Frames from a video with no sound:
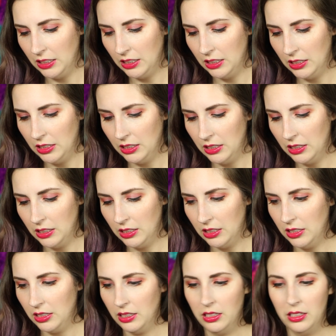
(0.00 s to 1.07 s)

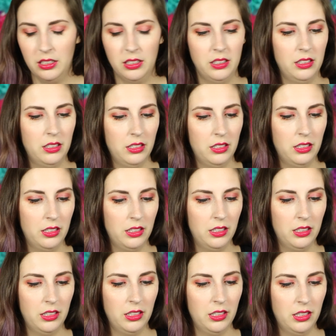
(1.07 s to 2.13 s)

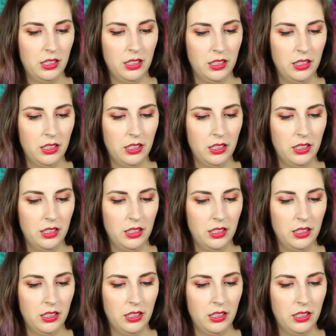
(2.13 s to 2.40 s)
No one is speaking in this clip.